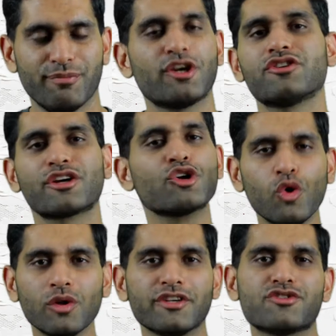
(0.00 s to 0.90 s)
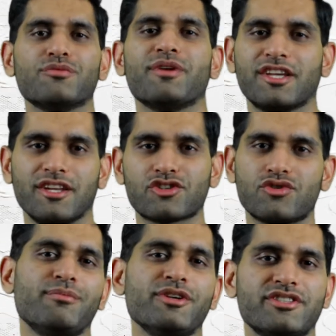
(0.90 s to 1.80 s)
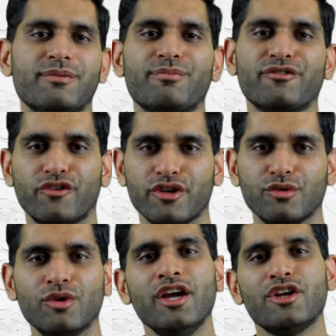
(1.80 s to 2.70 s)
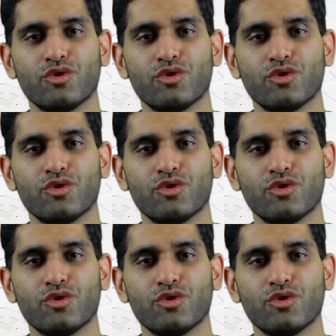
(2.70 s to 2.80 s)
because our goal is to make it extremely simple for you